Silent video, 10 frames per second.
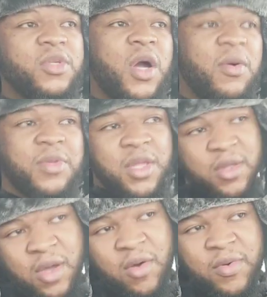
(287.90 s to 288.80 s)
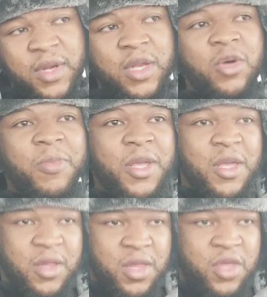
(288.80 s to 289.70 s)
go with the, go with a little bit
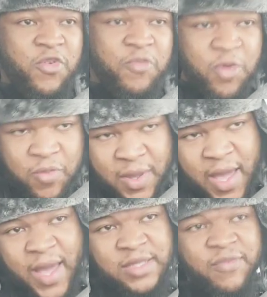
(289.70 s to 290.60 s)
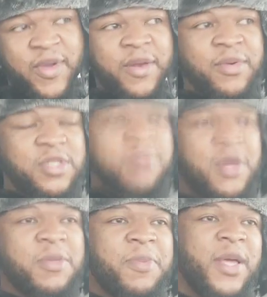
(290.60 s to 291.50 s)
the youth movement, add some veterans some
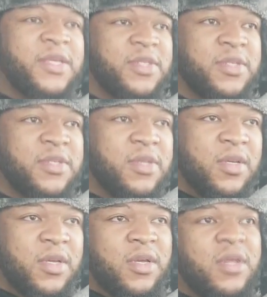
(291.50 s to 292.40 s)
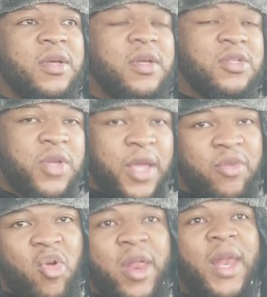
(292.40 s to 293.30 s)
other places, so they
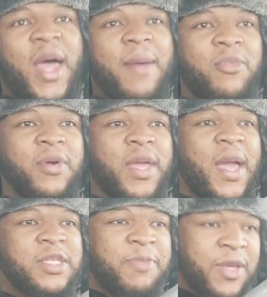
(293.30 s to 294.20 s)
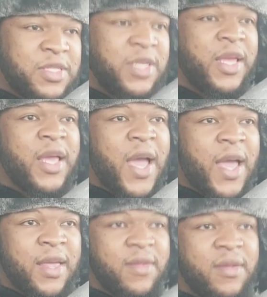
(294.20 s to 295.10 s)
can create a lot more cash space than they
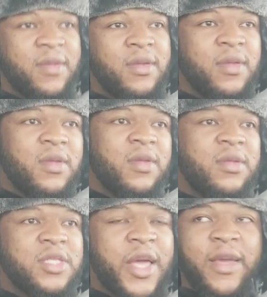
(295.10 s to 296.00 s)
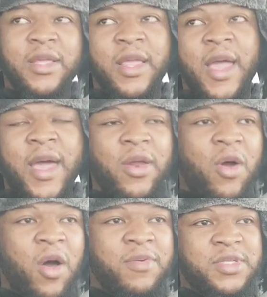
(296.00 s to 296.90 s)
got to, to kind
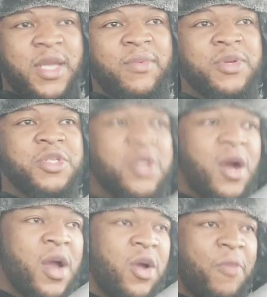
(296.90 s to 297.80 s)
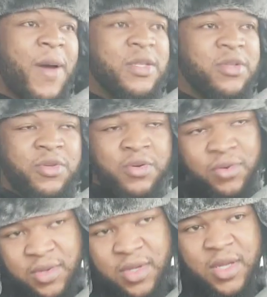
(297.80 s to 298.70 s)
of offset what Chicago about to do,
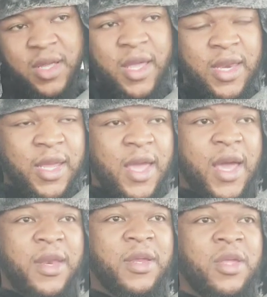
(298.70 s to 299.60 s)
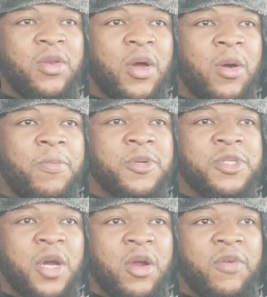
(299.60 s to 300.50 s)
and to kind of you know
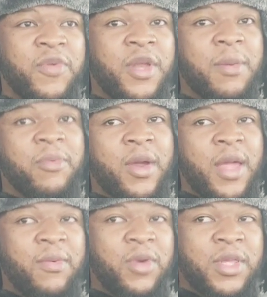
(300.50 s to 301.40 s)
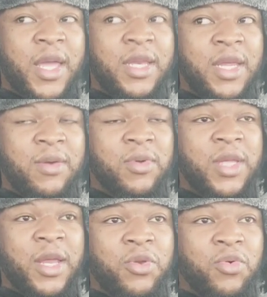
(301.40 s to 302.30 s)
preserve and upgrade what they need, what
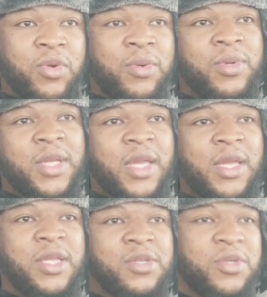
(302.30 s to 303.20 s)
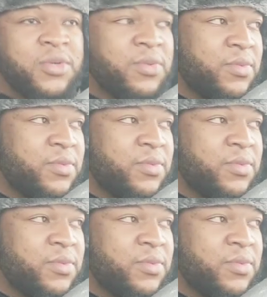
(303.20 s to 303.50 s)
they doing, and what they need to do.